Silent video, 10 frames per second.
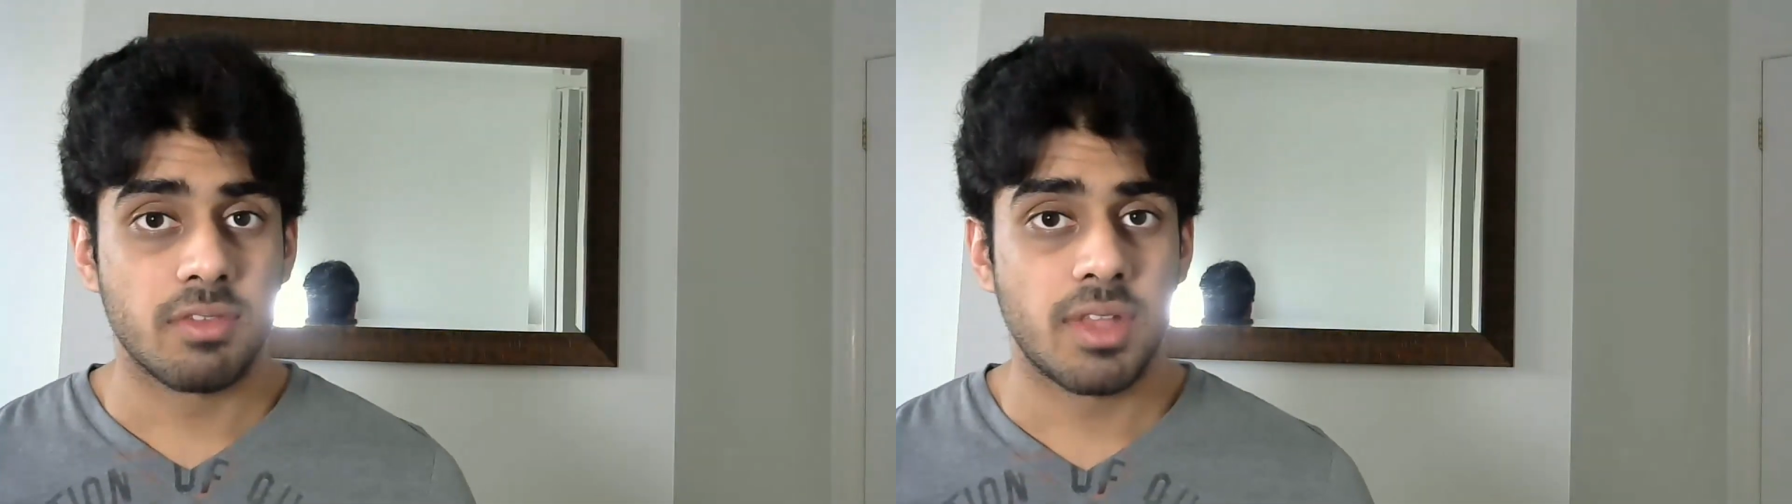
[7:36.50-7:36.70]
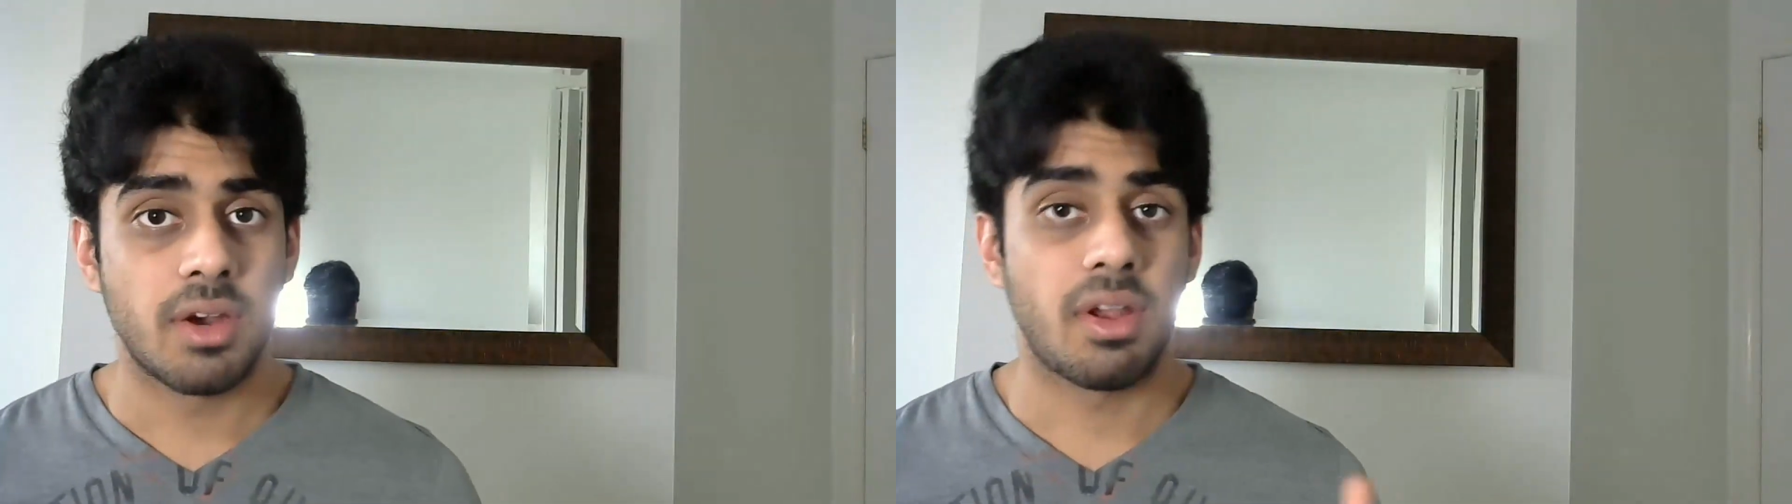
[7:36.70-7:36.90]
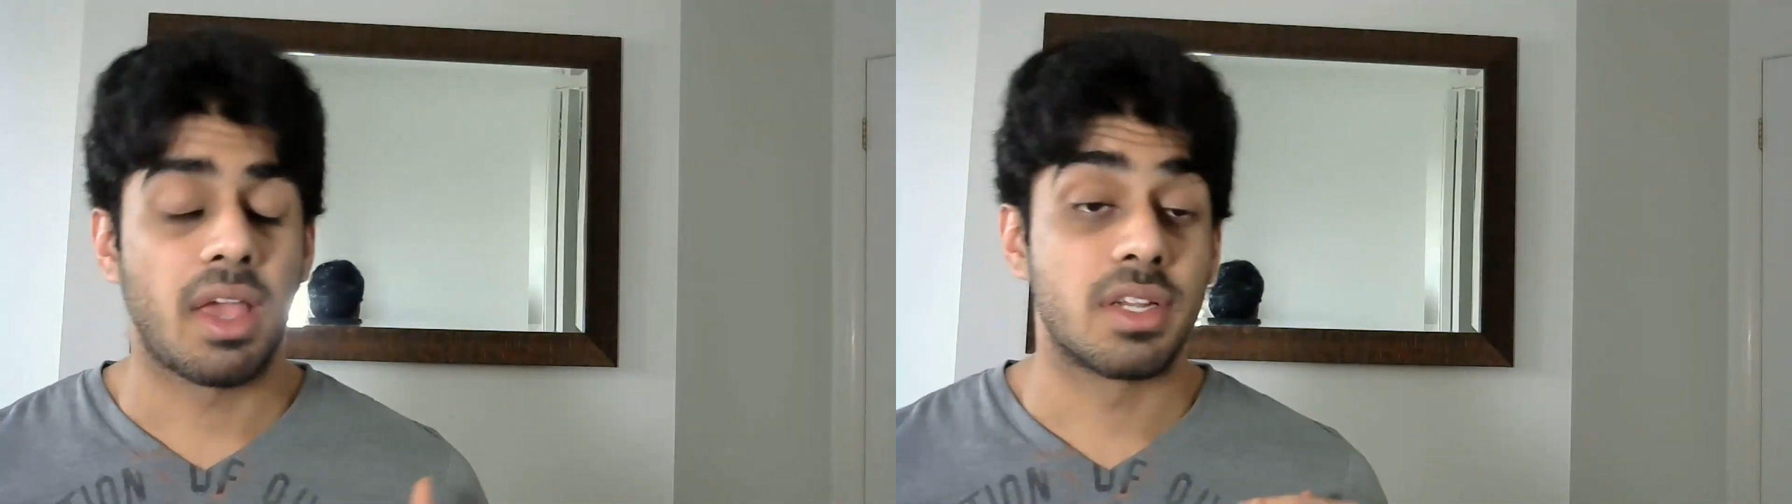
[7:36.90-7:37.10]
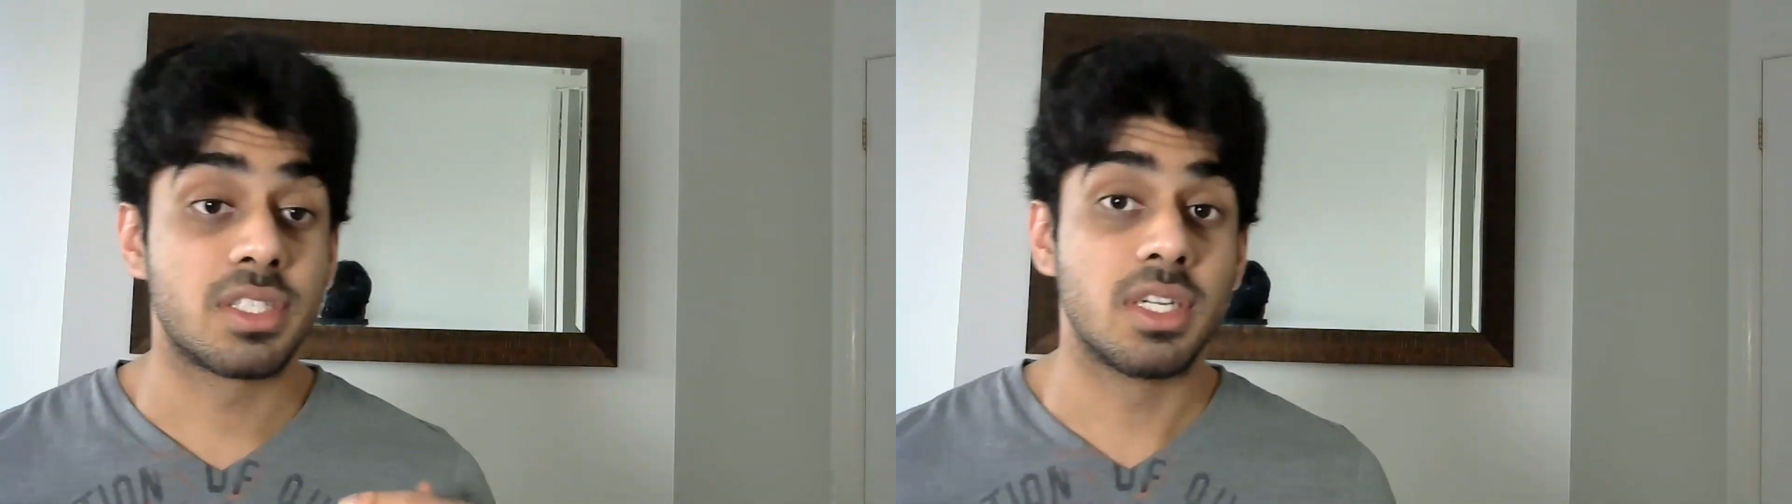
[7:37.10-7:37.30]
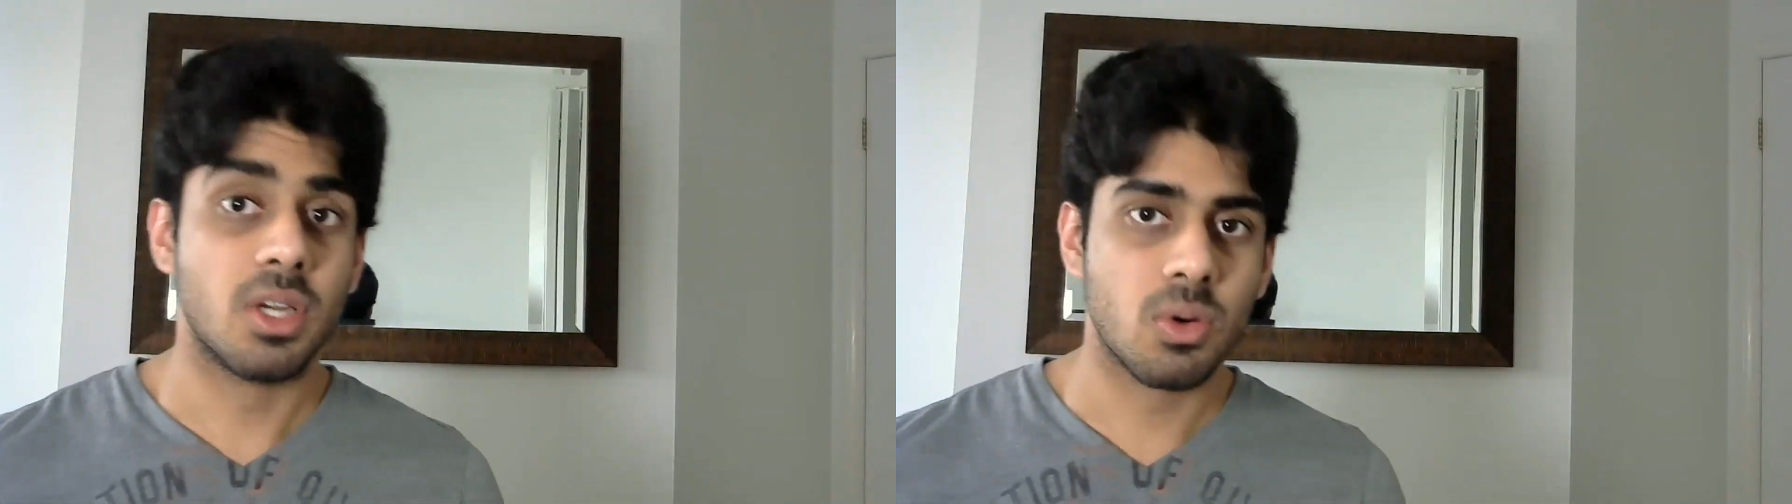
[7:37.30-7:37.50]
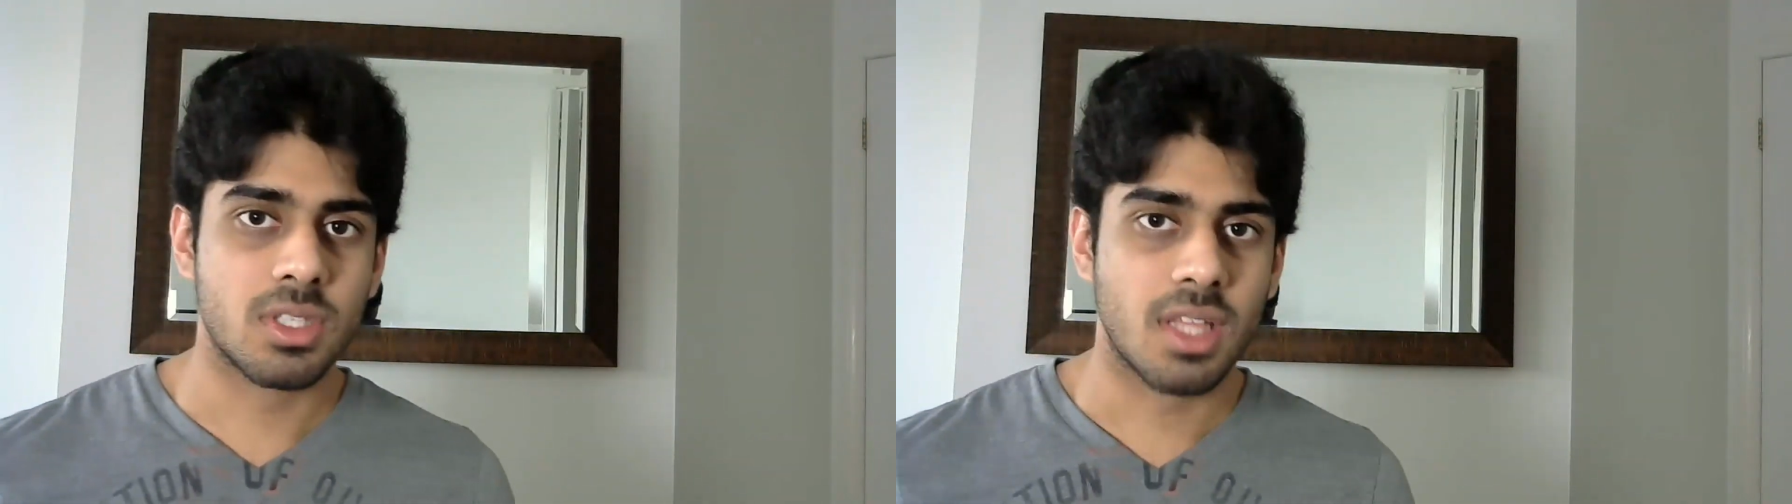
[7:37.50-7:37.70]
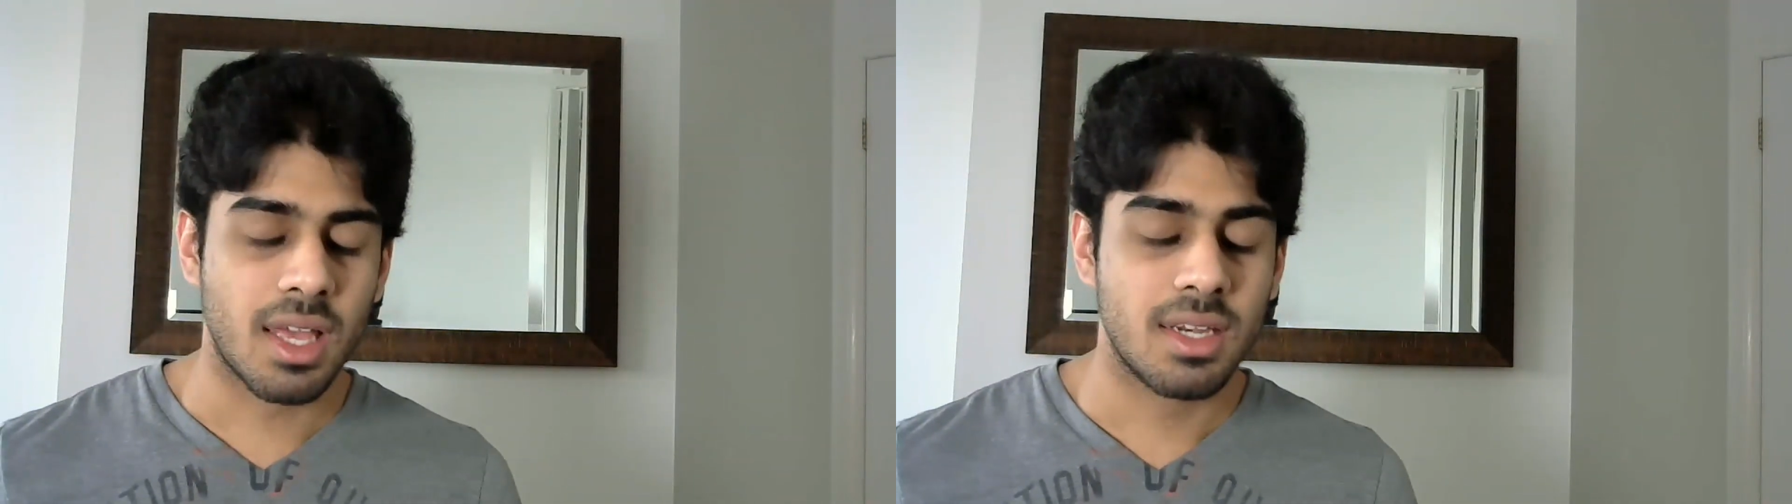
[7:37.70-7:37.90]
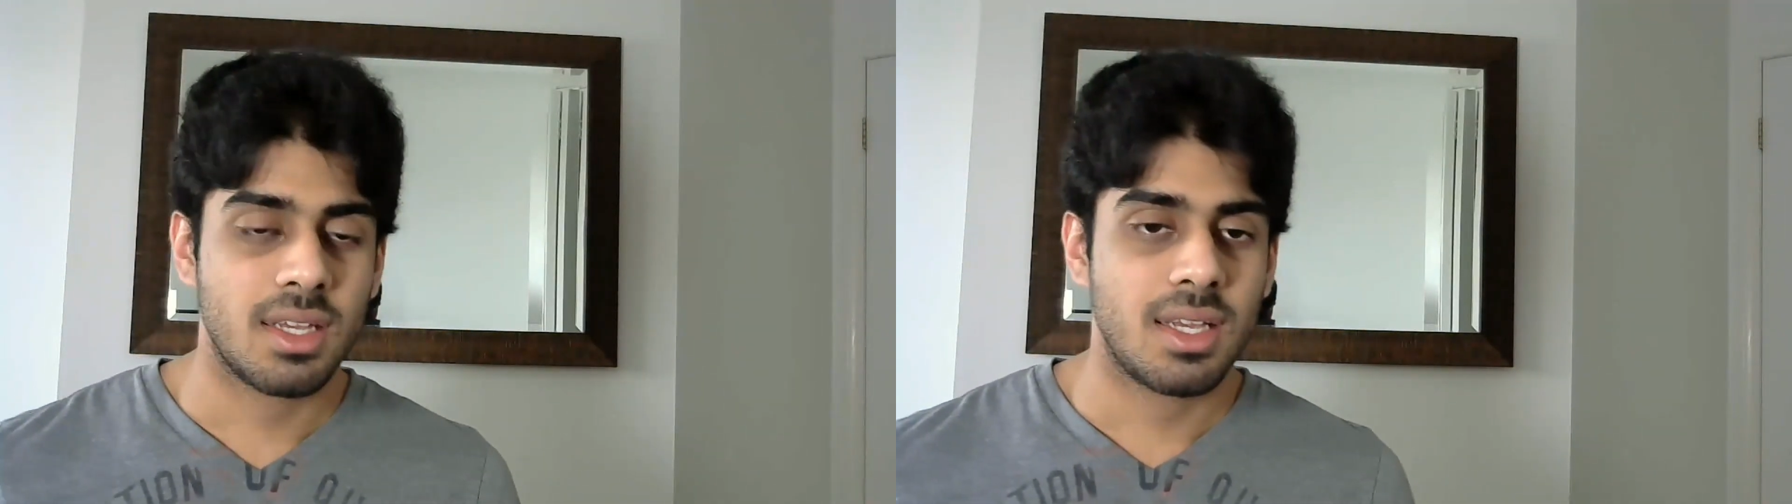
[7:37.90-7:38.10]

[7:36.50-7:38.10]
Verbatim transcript: there and she knows that.